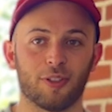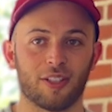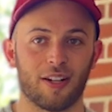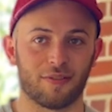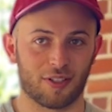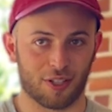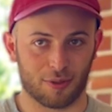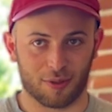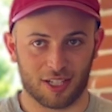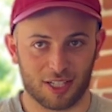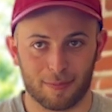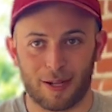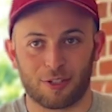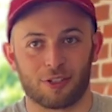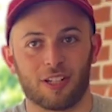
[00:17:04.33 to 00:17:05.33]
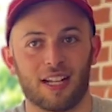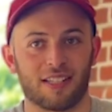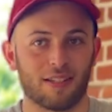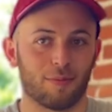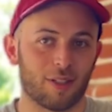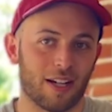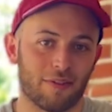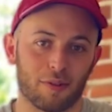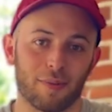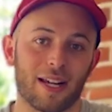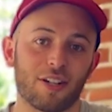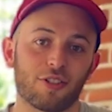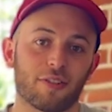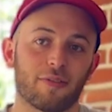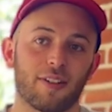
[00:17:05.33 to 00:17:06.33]
enough to sort of specialize in whatever
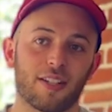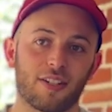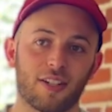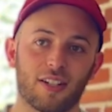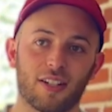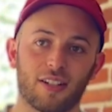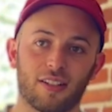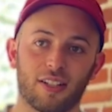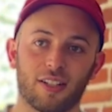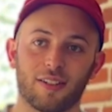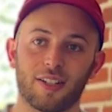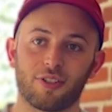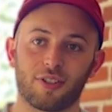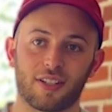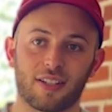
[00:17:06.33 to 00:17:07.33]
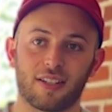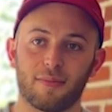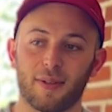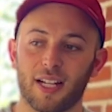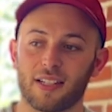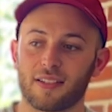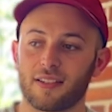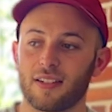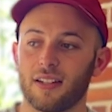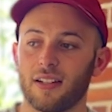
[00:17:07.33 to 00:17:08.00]
major fits your interests the best.